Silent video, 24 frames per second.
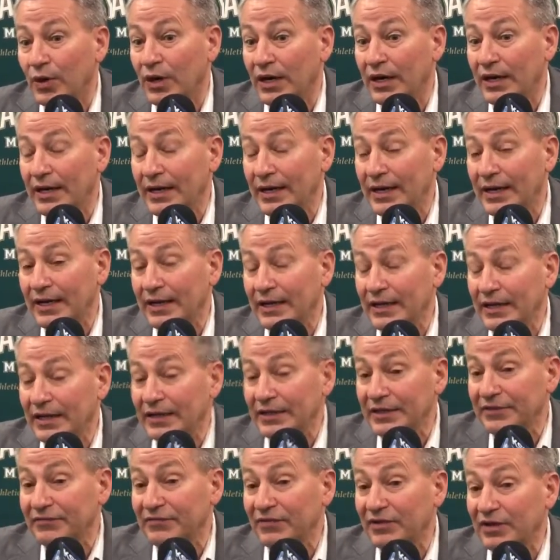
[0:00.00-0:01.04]
Well, I
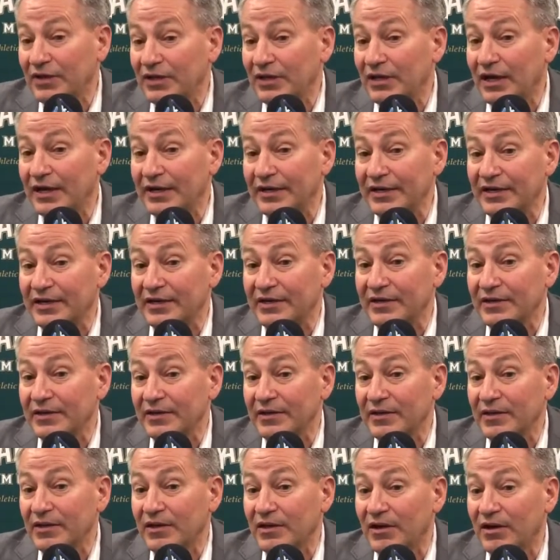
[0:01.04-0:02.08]
give a lot of
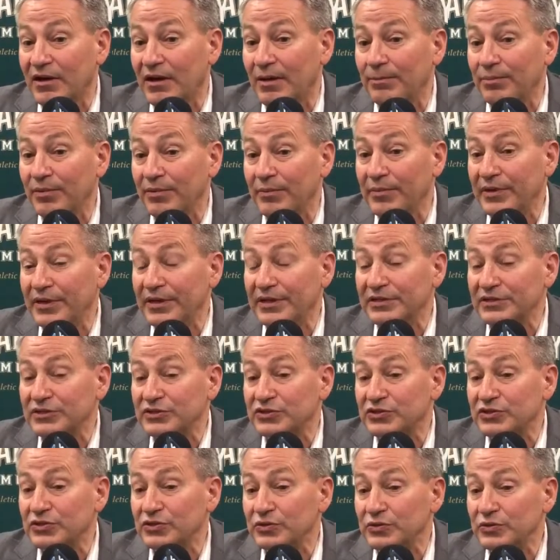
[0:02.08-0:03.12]
compliment
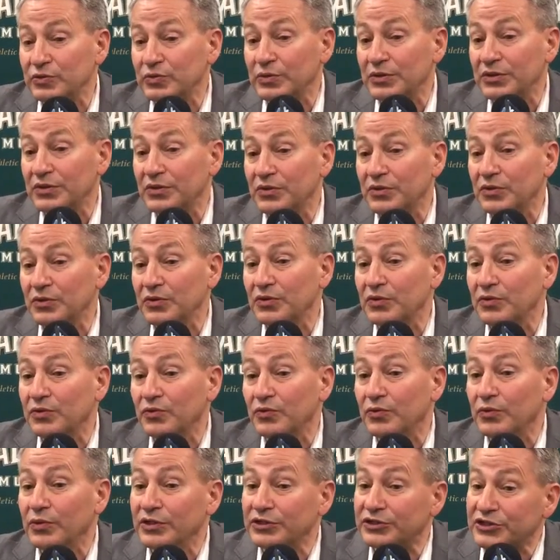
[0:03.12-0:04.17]
to
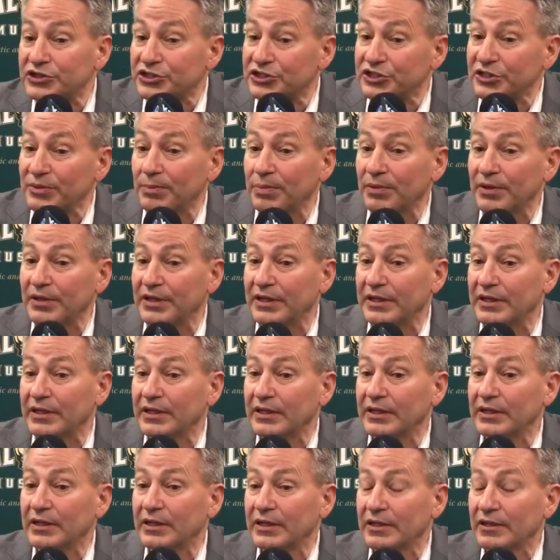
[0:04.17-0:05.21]
Ridge Shipley
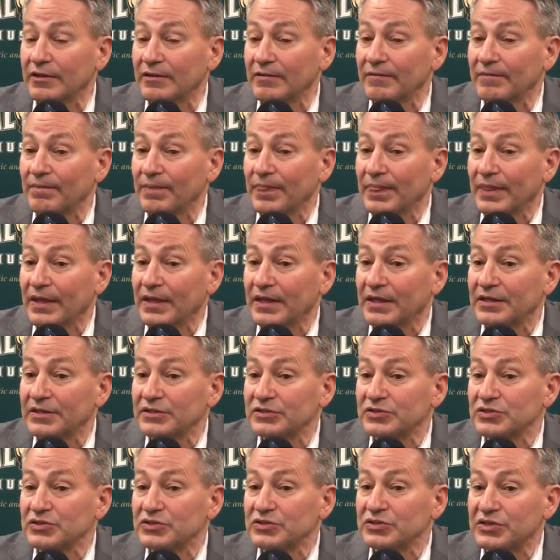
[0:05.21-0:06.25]

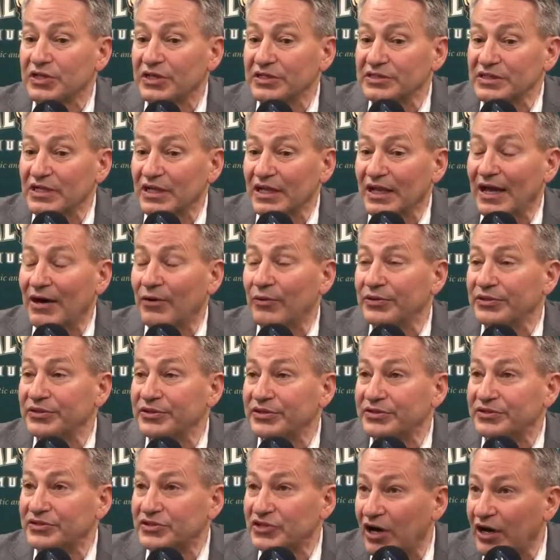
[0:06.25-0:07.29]
that's allowing
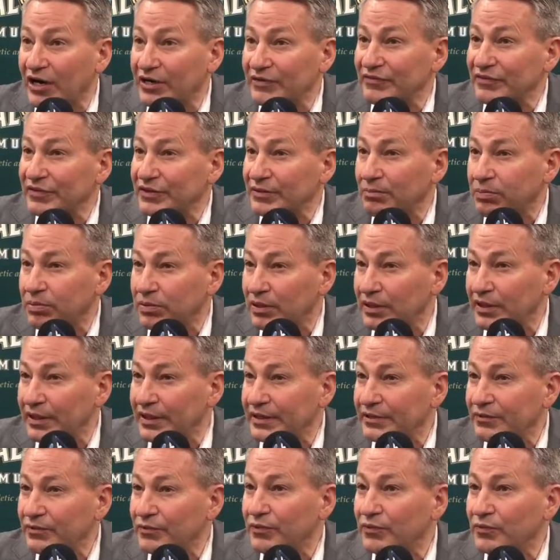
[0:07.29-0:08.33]
Donovan to
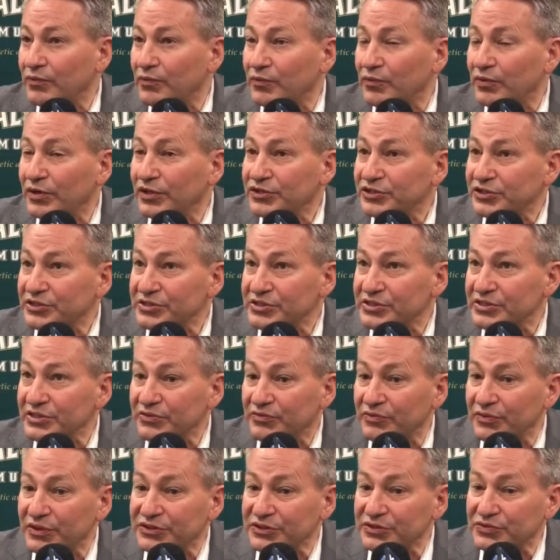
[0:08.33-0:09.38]
play. Ridge is
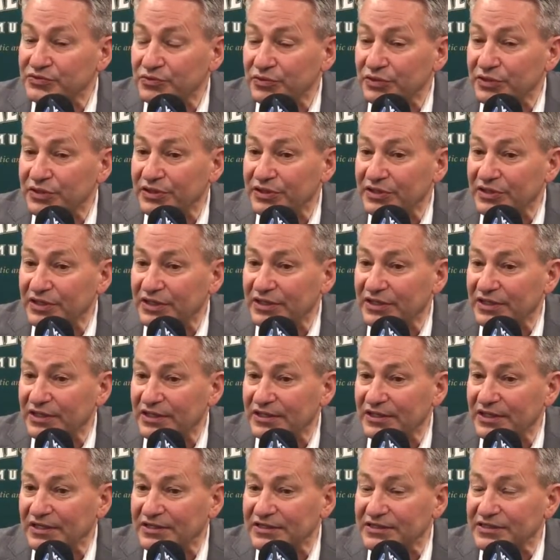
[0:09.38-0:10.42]
really
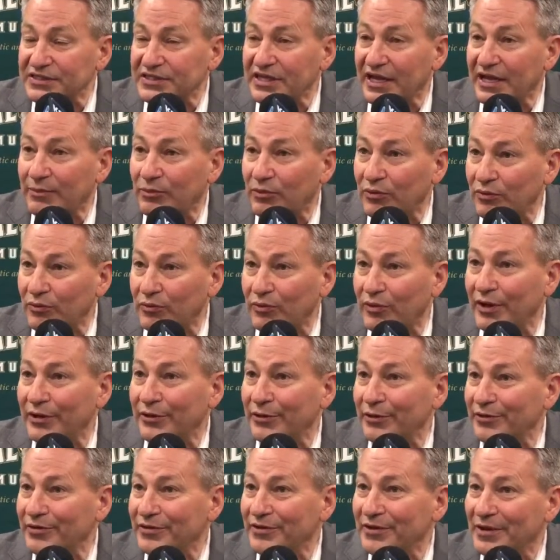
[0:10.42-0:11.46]
a stable
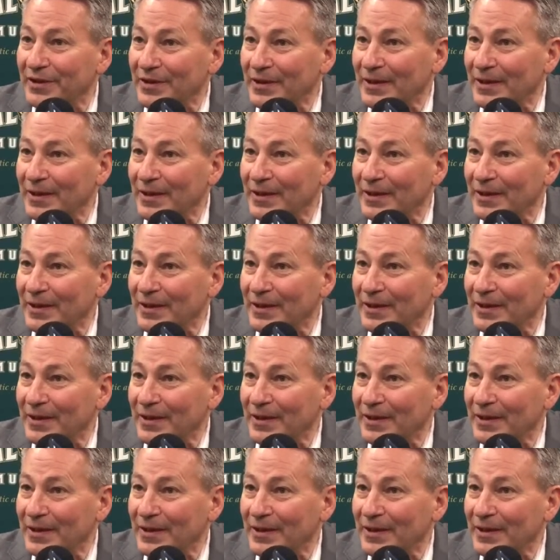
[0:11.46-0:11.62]
rudder